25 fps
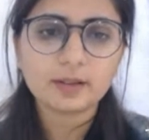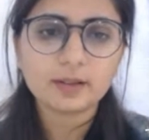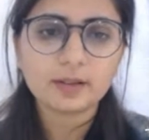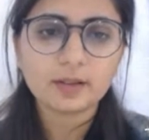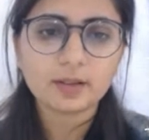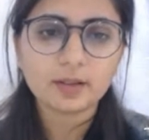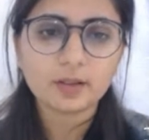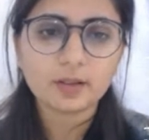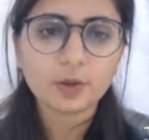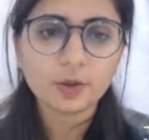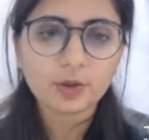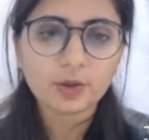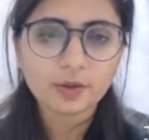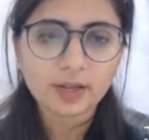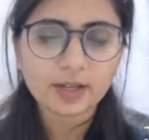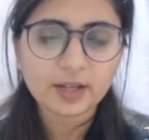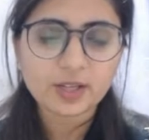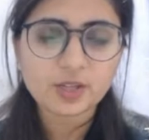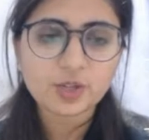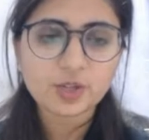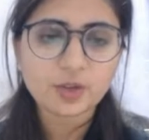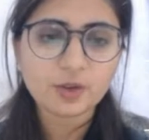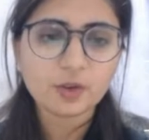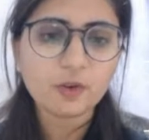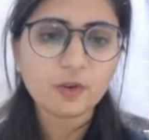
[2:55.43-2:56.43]

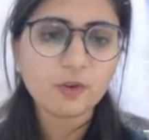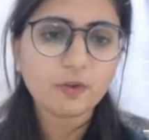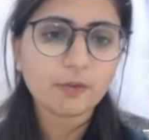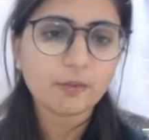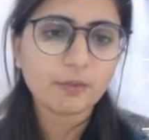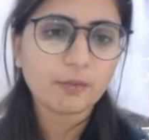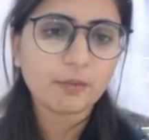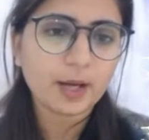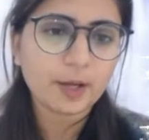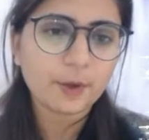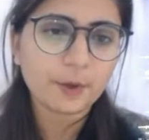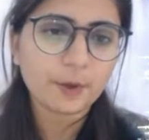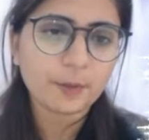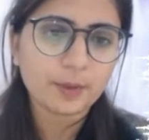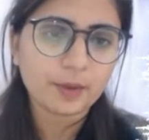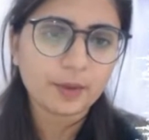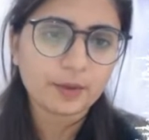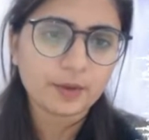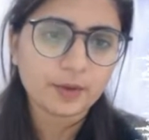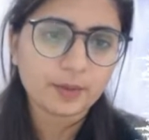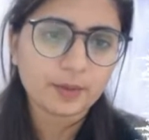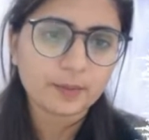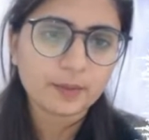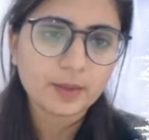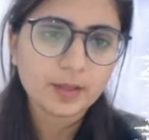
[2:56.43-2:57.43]
contraction of
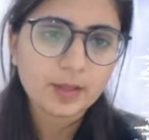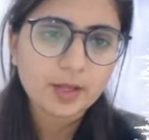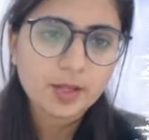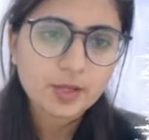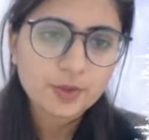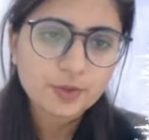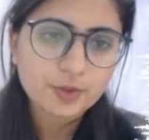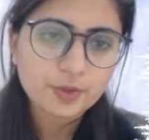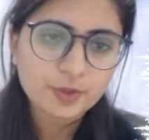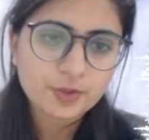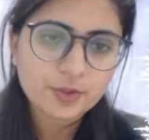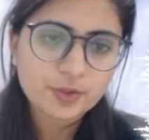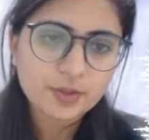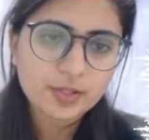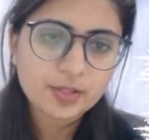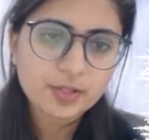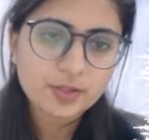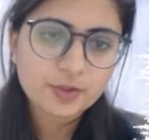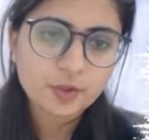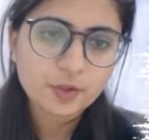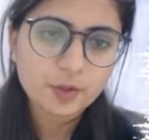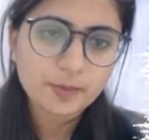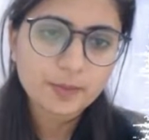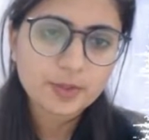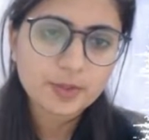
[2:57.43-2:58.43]
myometrium. So it
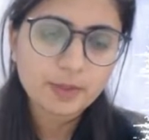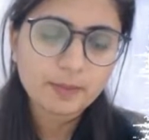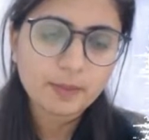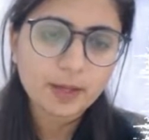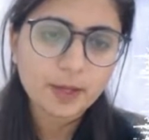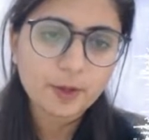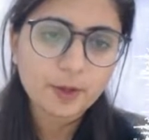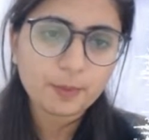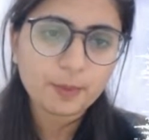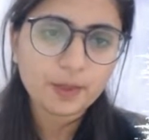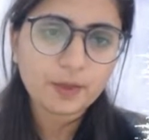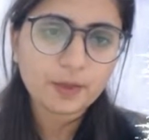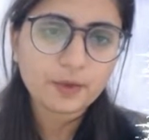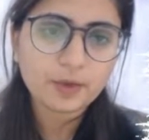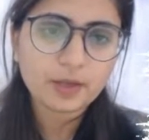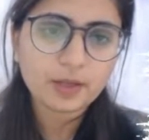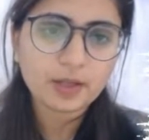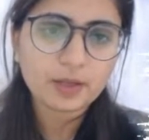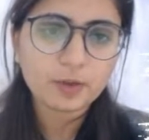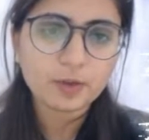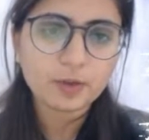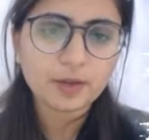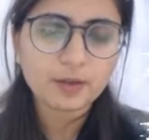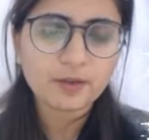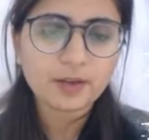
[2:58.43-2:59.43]
stops the
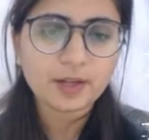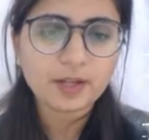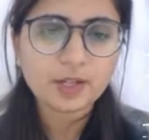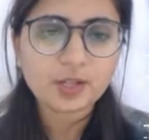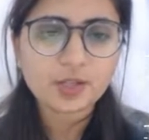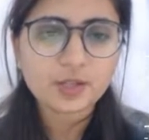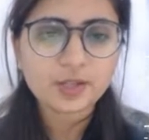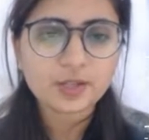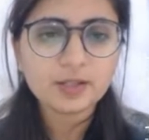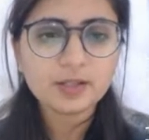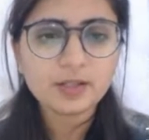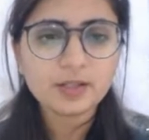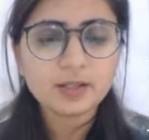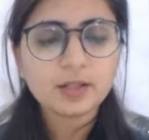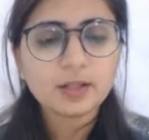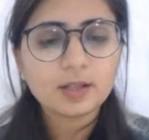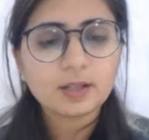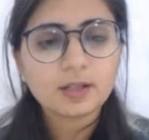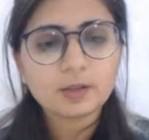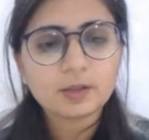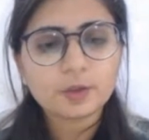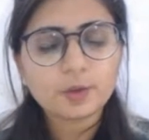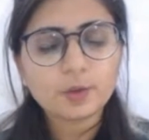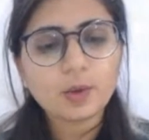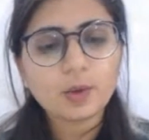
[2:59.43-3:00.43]
myometrial contraction
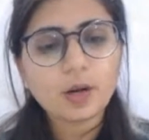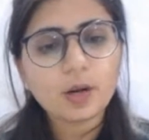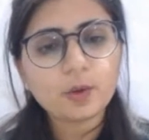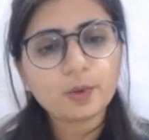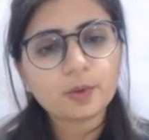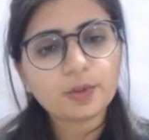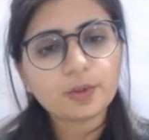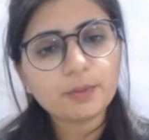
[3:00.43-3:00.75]
throughout the